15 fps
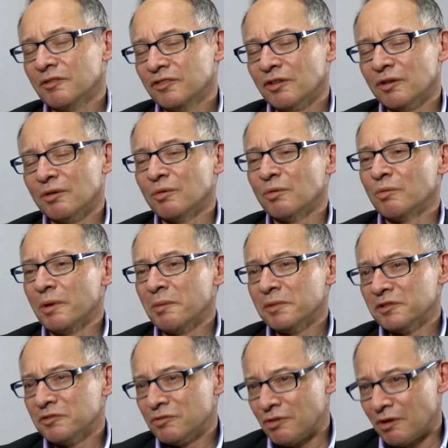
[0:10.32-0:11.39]
So when
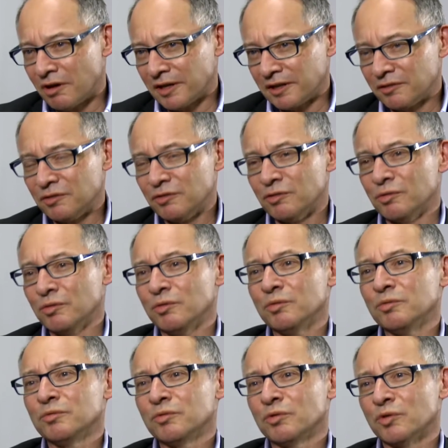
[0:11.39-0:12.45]
we're trying to
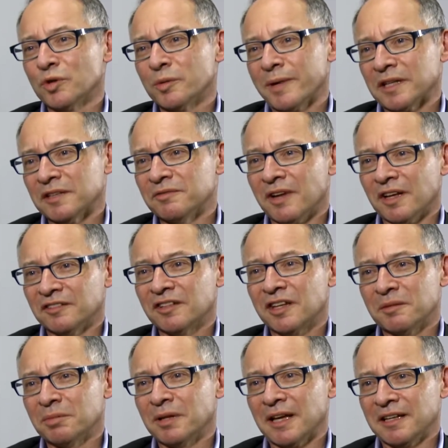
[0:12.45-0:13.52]
talk about advanced
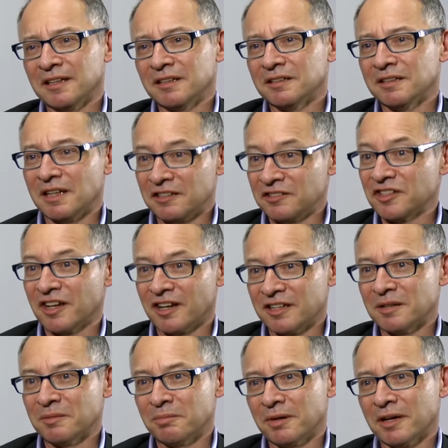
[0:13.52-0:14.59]
care planning and educate
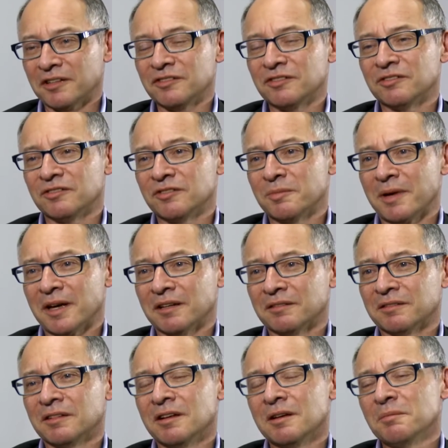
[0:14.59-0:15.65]
our patients about
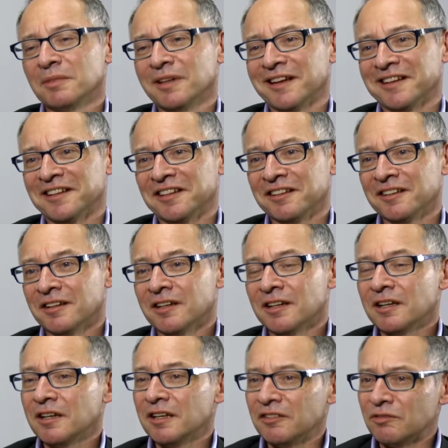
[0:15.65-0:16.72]
planning,
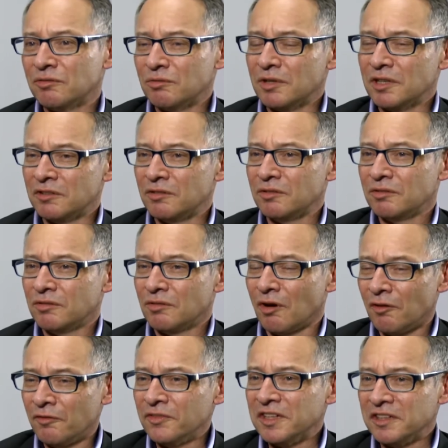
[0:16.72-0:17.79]
it's
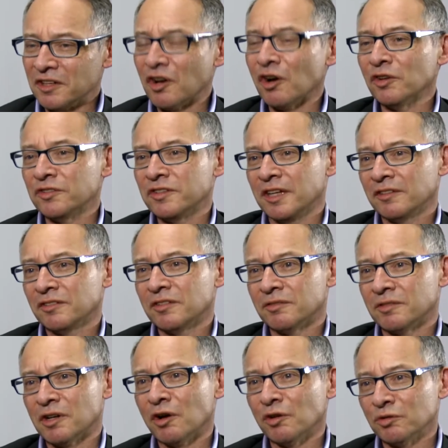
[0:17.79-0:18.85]
often in the context of
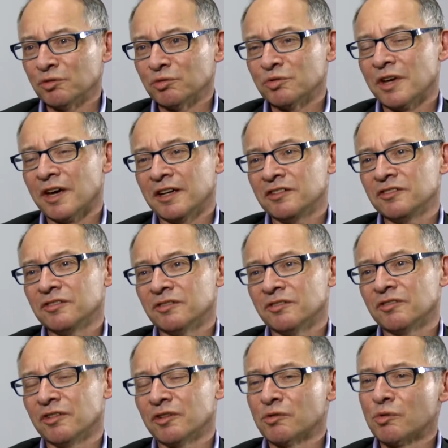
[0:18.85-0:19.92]
a consultation.
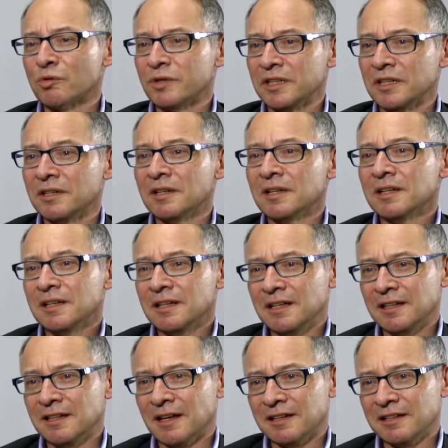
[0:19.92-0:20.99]
So you're already
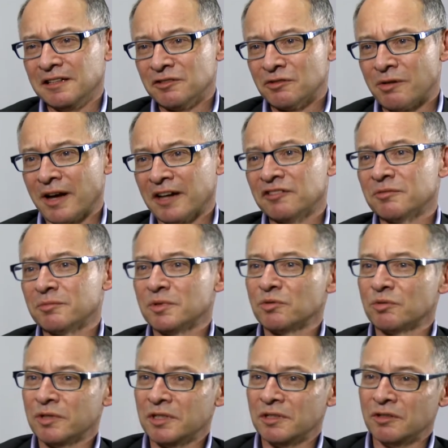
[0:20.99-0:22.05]
in that interaction
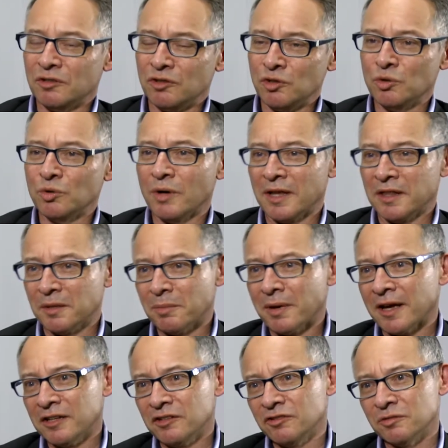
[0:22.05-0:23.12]
between you and the
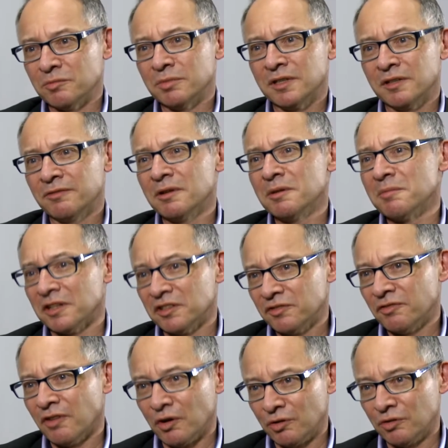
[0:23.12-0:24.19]
patient, but they're very much
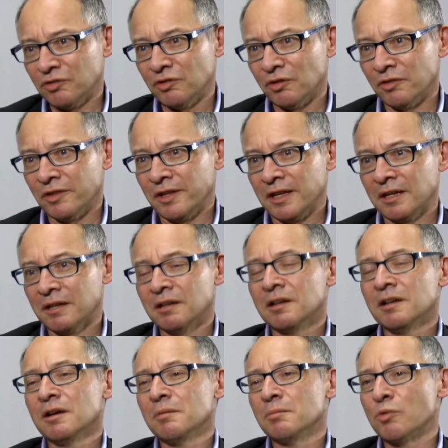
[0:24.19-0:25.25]
focused on their
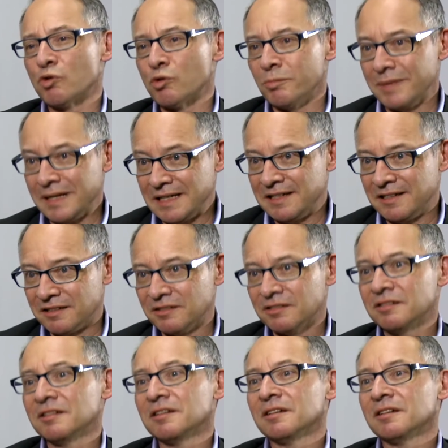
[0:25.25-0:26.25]
more immediate